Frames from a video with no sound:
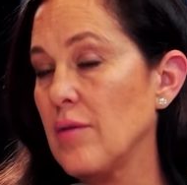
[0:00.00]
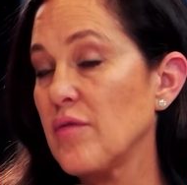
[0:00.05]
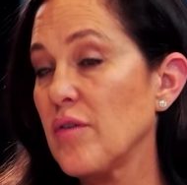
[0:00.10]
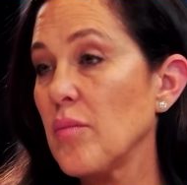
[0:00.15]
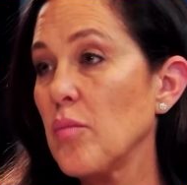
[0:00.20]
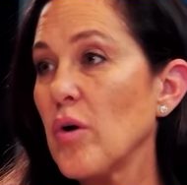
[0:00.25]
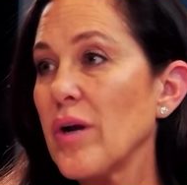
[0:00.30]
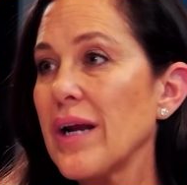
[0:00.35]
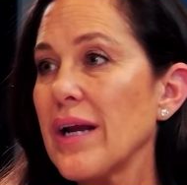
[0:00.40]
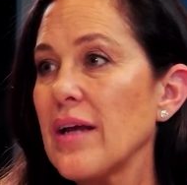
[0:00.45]
And
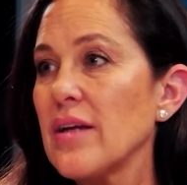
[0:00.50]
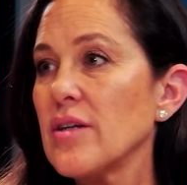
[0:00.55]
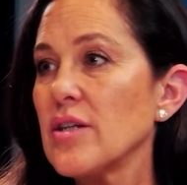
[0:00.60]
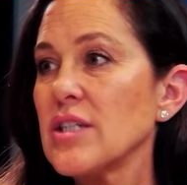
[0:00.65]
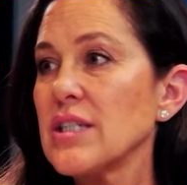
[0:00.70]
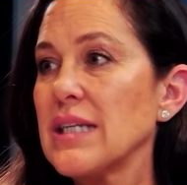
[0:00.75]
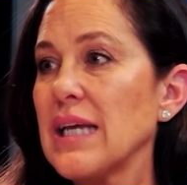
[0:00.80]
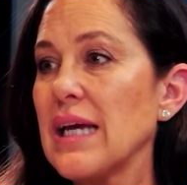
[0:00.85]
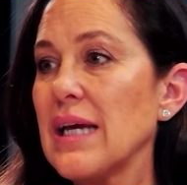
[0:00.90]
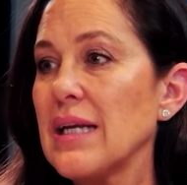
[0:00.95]
from what I
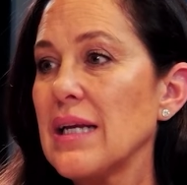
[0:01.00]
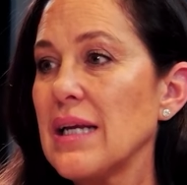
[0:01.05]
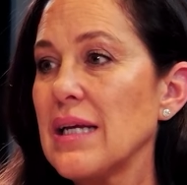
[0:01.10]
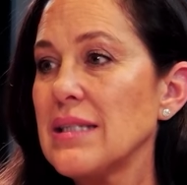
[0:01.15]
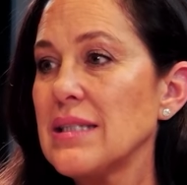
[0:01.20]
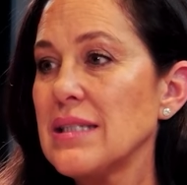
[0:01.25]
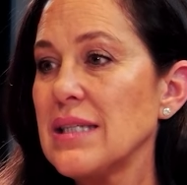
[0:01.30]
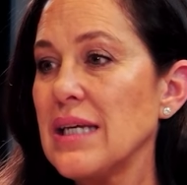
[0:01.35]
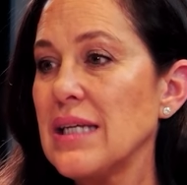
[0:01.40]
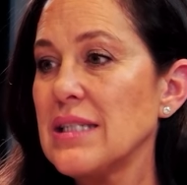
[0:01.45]
understand,
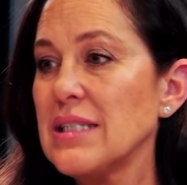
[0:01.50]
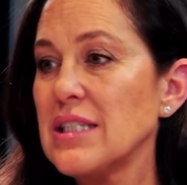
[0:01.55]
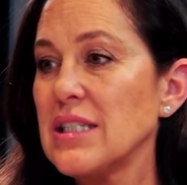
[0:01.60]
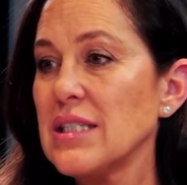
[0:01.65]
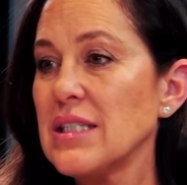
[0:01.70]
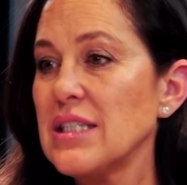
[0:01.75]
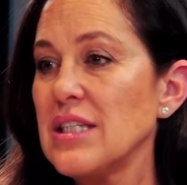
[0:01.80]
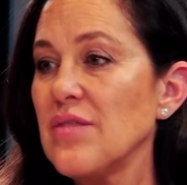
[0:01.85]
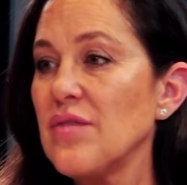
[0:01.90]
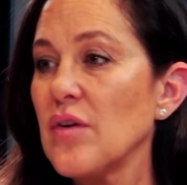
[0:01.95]
it's
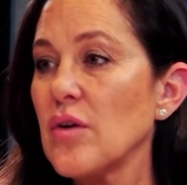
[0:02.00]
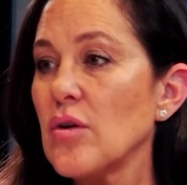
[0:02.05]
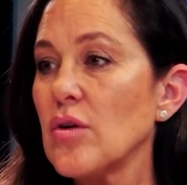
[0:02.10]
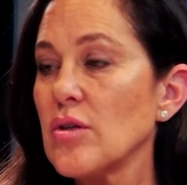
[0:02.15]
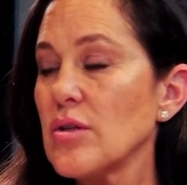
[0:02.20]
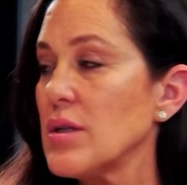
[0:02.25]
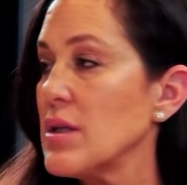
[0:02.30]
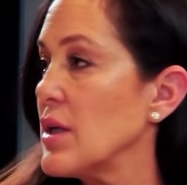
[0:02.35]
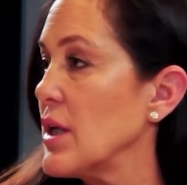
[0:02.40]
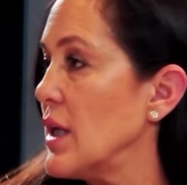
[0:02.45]
just
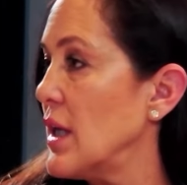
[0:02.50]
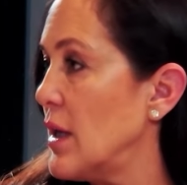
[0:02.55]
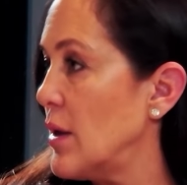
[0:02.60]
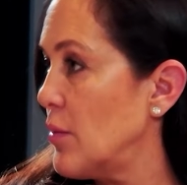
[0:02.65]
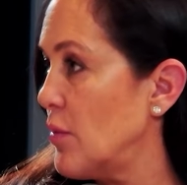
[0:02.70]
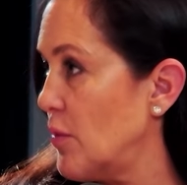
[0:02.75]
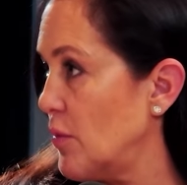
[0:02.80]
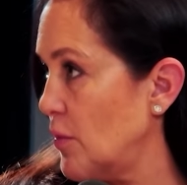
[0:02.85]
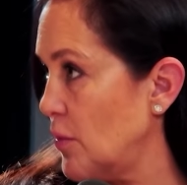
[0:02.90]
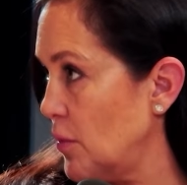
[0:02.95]
difficult,
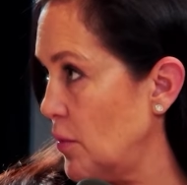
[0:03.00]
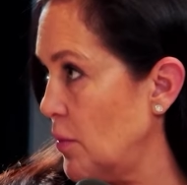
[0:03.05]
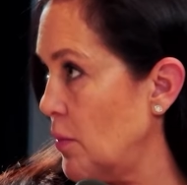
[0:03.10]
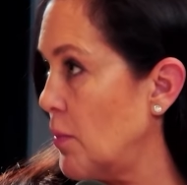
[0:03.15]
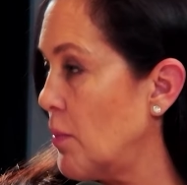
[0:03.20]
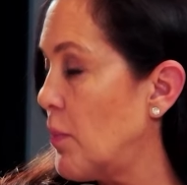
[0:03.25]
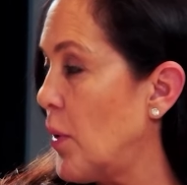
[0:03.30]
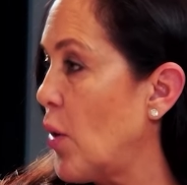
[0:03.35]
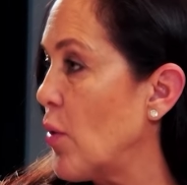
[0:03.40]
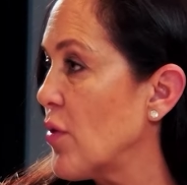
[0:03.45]

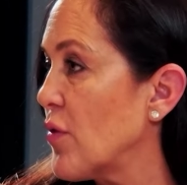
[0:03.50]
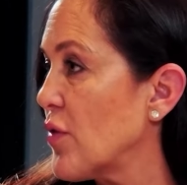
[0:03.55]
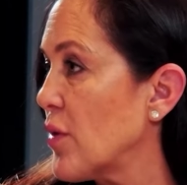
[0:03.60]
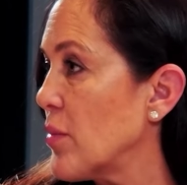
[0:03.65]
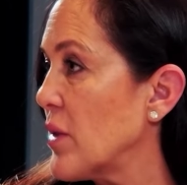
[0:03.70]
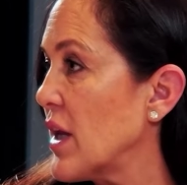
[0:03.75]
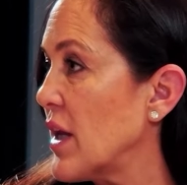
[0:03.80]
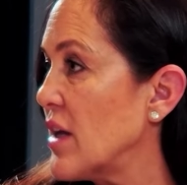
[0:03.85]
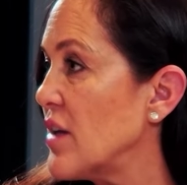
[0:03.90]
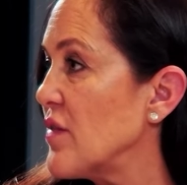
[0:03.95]
both
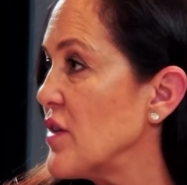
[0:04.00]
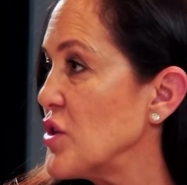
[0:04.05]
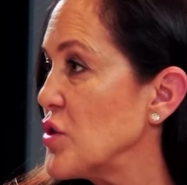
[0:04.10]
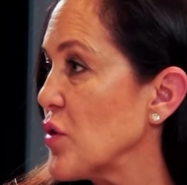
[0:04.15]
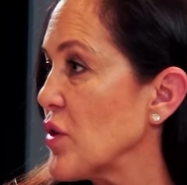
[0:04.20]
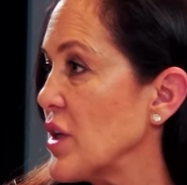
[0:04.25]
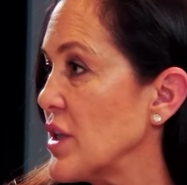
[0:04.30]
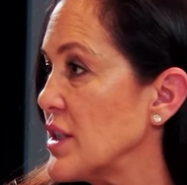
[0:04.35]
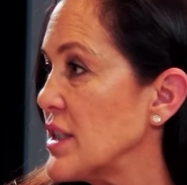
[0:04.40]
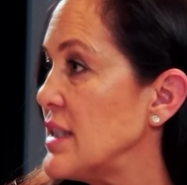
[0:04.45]
from the
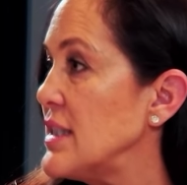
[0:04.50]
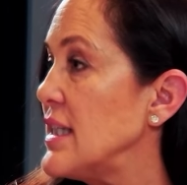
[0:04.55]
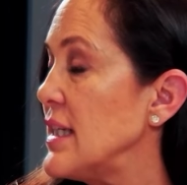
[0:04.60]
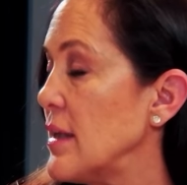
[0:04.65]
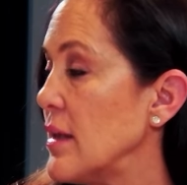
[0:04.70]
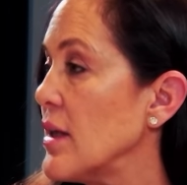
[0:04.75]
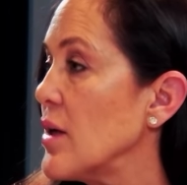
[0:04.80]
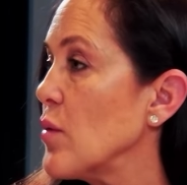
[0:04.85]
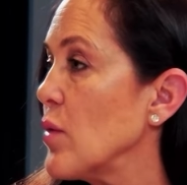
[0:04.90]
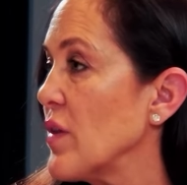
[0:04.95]
individual that's
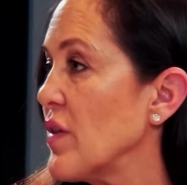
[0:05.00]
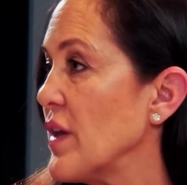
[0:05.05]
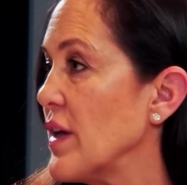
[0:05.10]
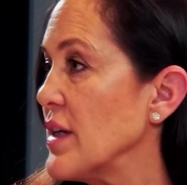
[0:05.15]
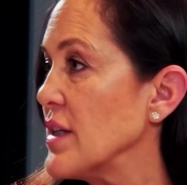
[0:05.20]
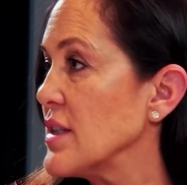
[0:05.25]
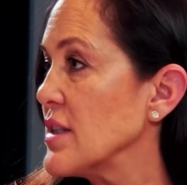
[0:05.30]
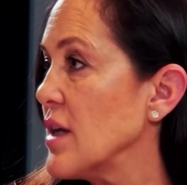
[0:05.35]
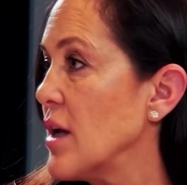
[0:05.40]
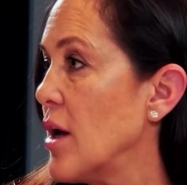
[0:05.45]
dealing with
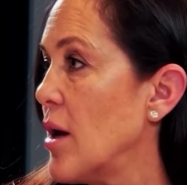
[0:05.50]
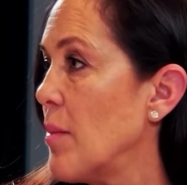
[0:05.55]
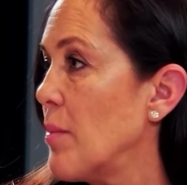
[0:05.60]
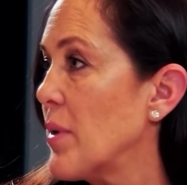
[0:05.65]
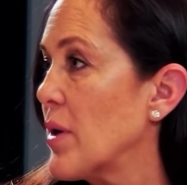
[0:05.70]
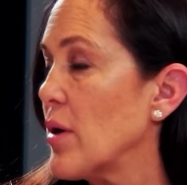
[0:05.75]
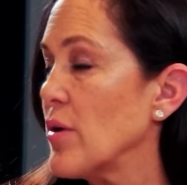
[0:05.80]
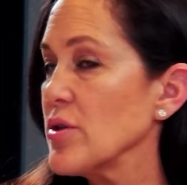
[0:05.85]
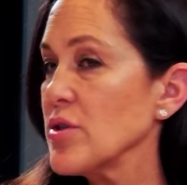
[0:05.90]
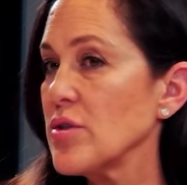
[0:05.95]
this,
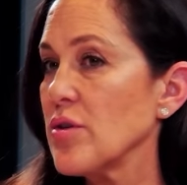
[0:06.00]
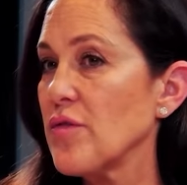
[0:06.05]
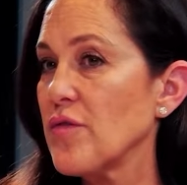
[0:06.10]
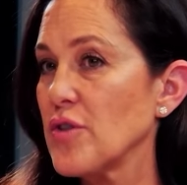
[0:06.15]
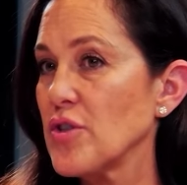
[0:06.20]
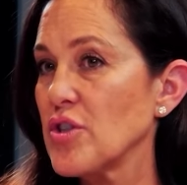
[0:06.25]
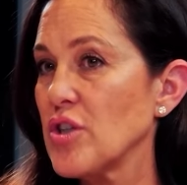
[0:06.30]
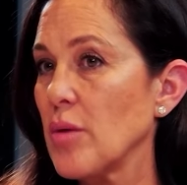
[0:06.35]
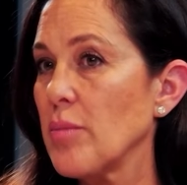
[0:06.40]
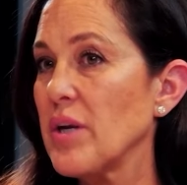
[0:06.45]
but also
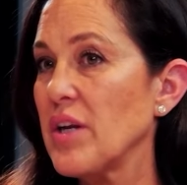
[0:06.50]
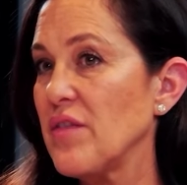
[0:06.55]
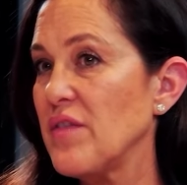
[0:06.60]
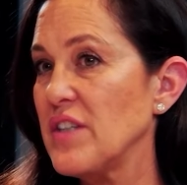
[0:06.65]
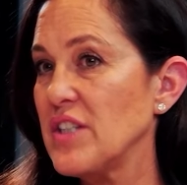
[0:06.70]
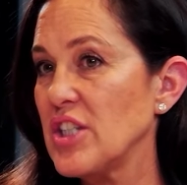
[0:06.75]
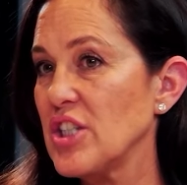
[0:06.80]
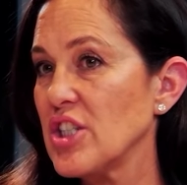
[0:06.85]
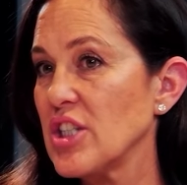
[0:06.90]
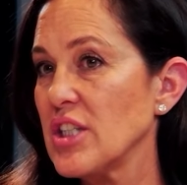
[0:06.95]
for so many
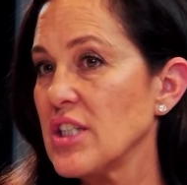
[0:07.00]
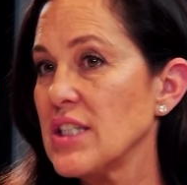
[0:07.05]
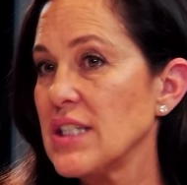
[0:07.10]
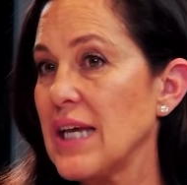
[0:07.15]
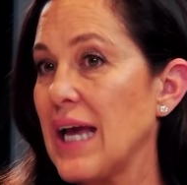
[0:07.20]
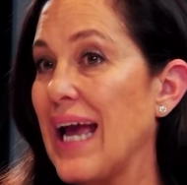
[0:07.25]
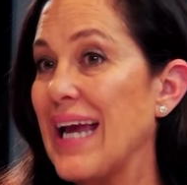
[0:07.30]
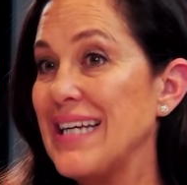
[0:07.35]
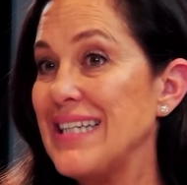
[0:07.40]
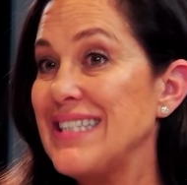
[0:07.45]
physicians
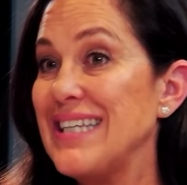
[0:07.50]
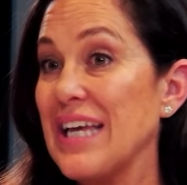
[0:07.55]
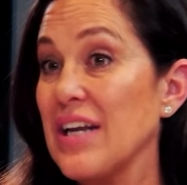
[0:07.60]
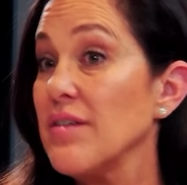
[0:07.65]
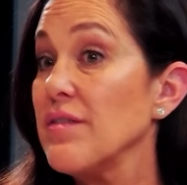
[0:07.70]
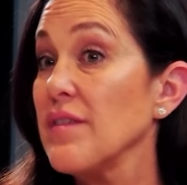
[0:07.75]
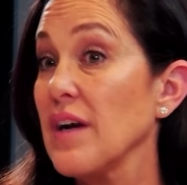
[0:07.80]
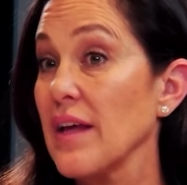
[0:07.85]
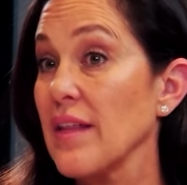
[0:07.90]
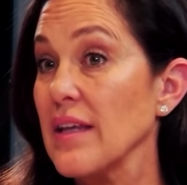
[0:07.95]
to
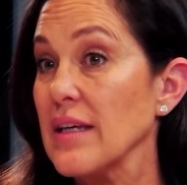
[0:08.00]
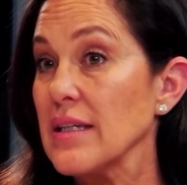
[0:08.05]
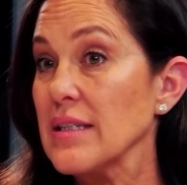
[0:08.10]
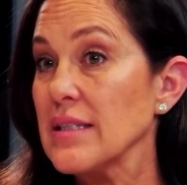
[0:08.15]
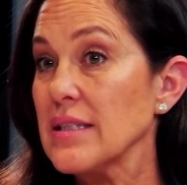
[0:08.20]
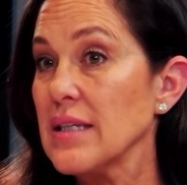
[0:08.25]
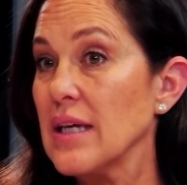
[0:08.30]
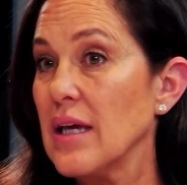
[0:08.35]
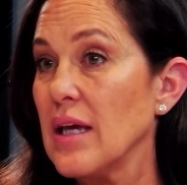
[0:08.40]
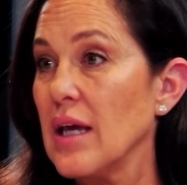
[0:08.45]
identify
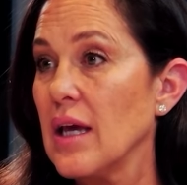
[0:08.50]
this.